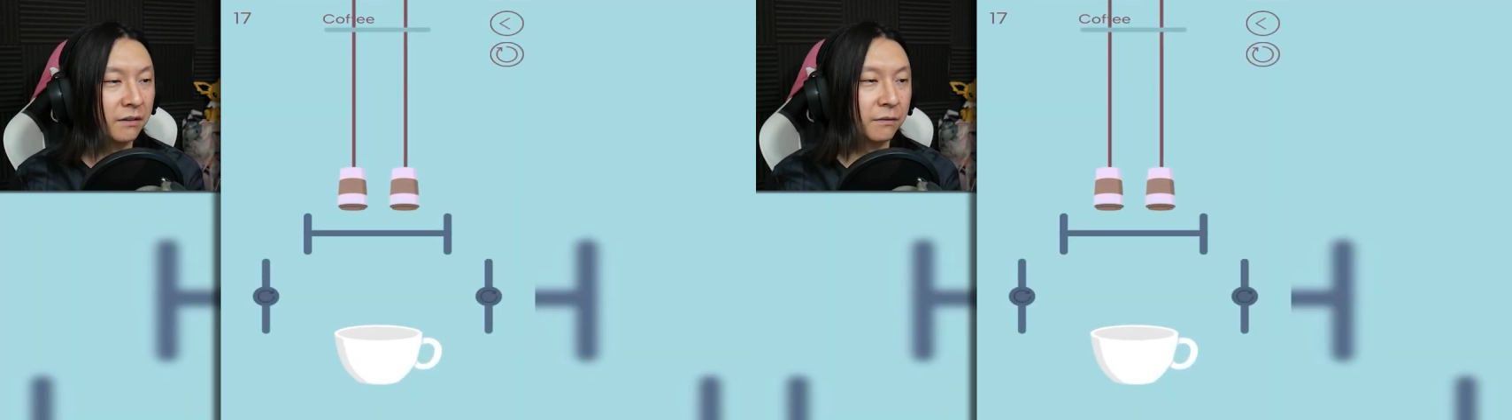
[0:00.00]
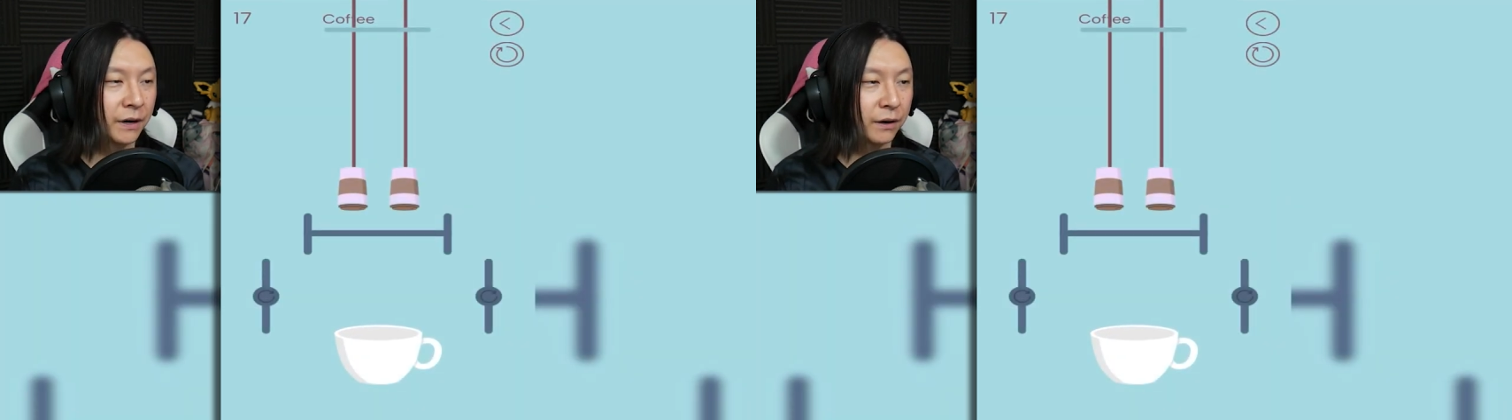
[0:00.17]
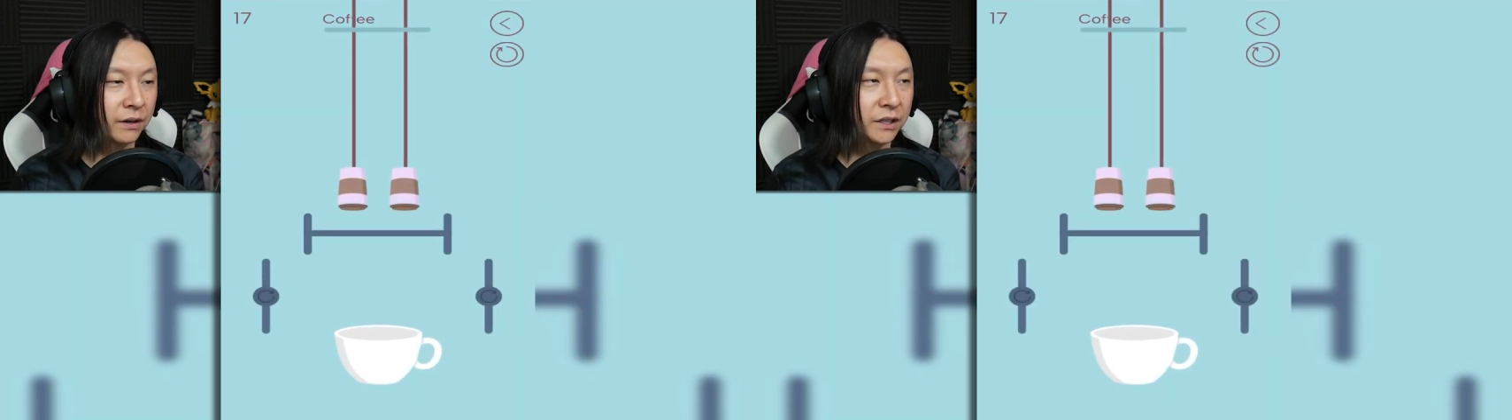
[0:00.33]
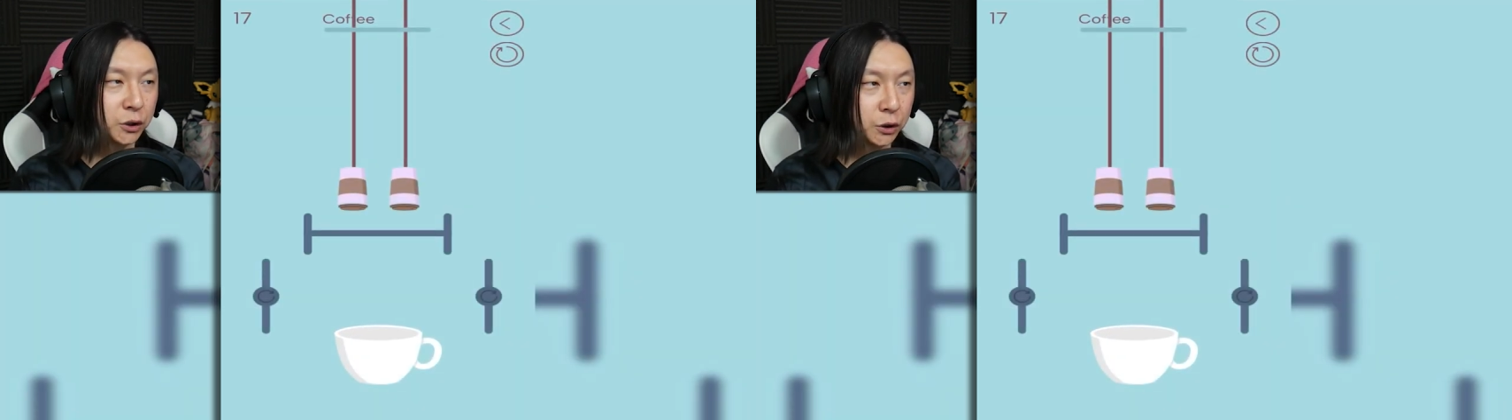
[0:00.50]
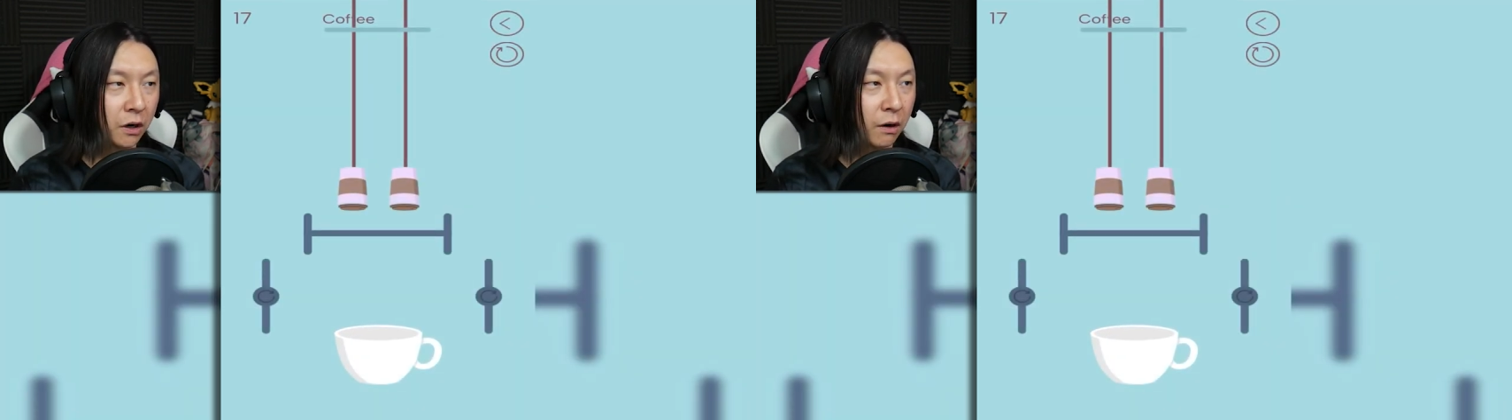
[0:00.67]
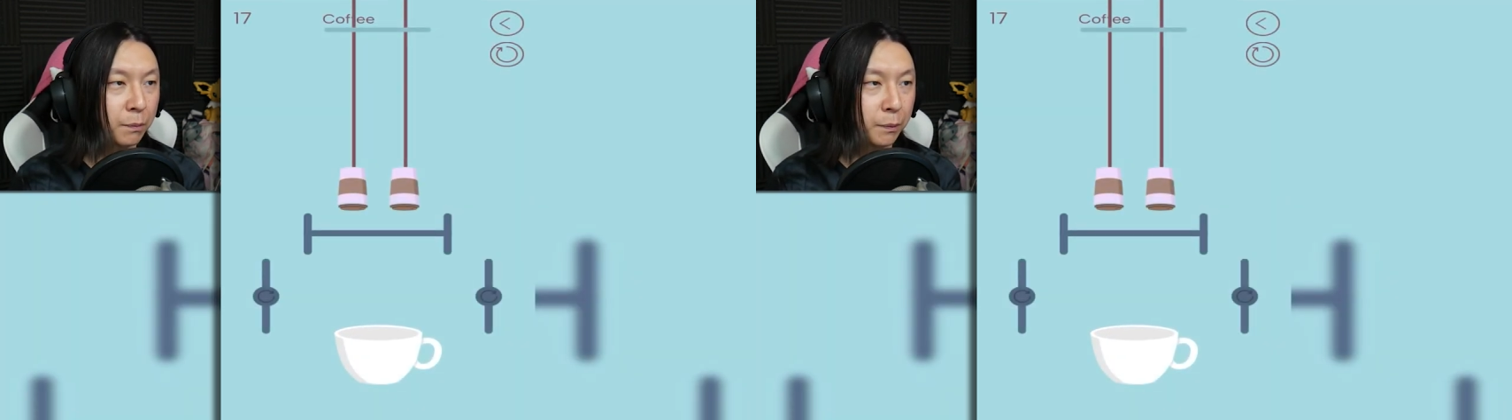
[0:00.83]
very
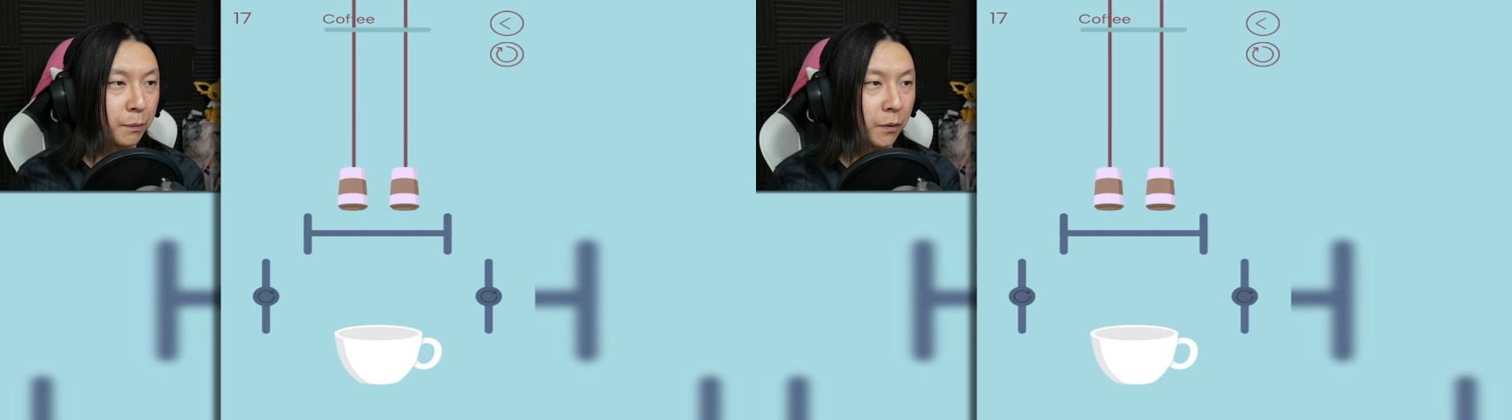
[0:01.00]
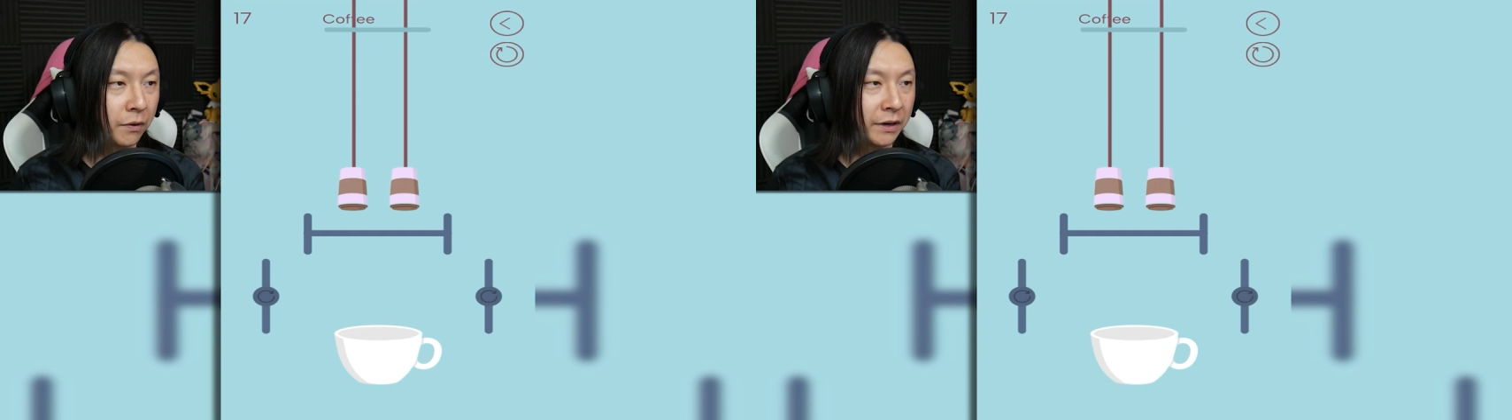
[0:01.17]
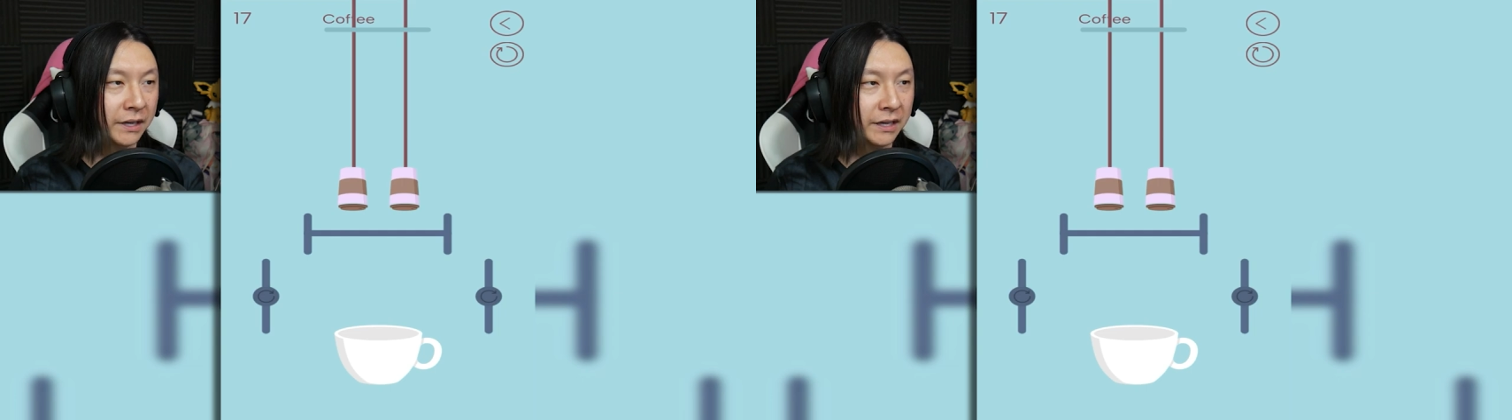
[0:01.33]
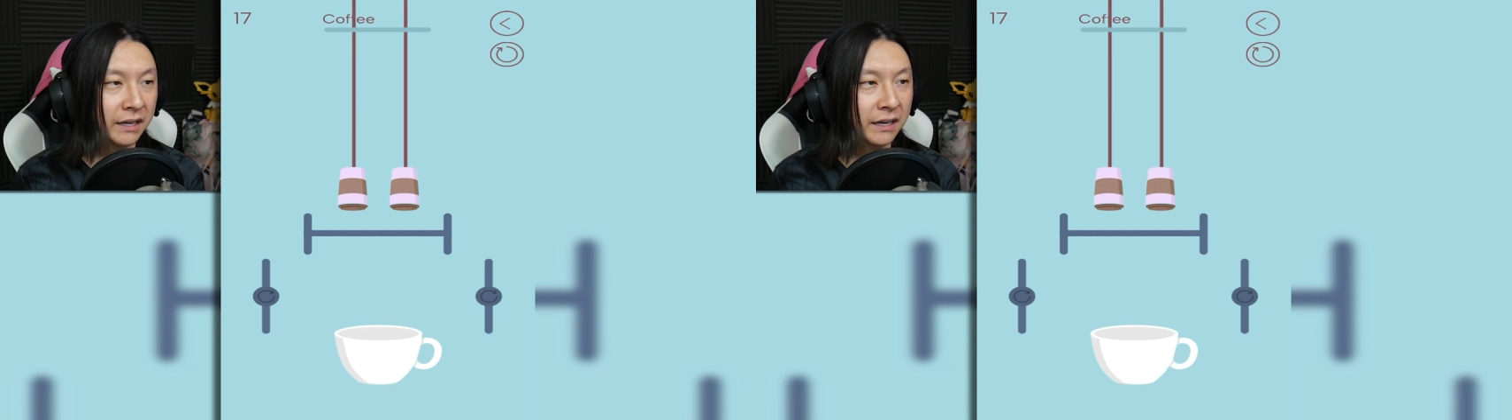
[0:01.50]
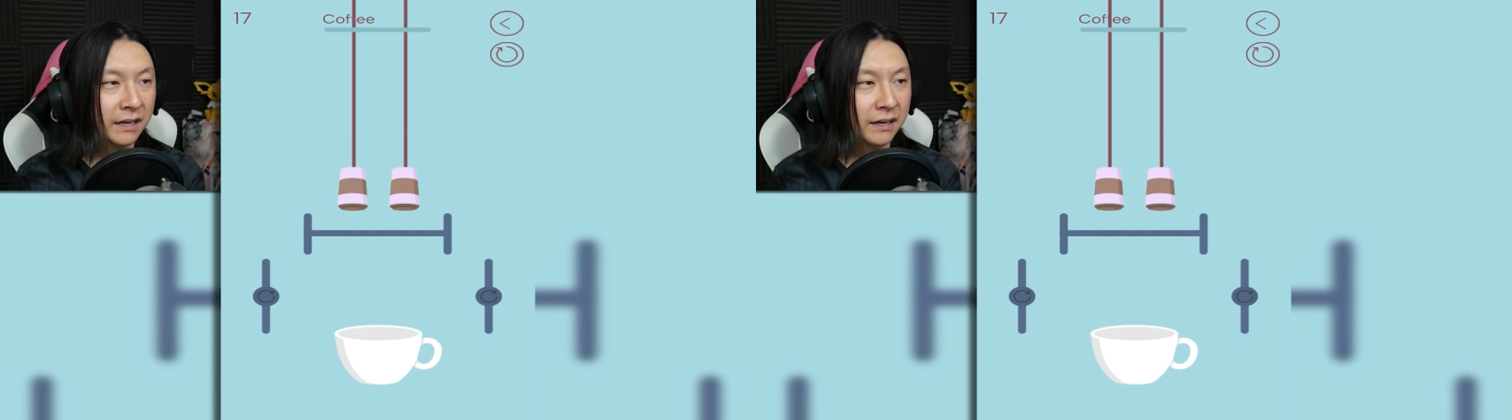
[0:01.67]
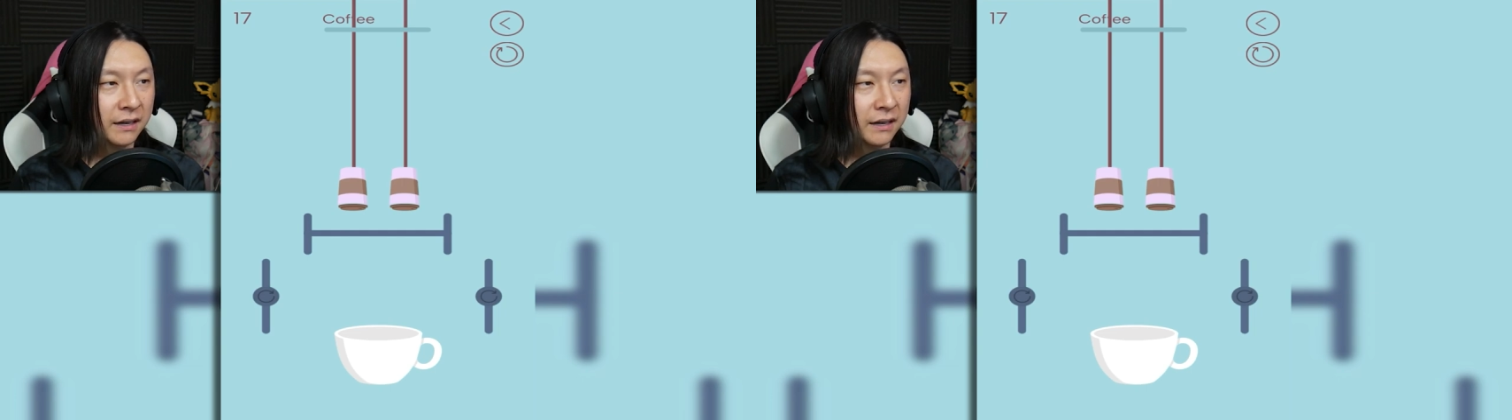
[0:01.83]
sharp, pointy,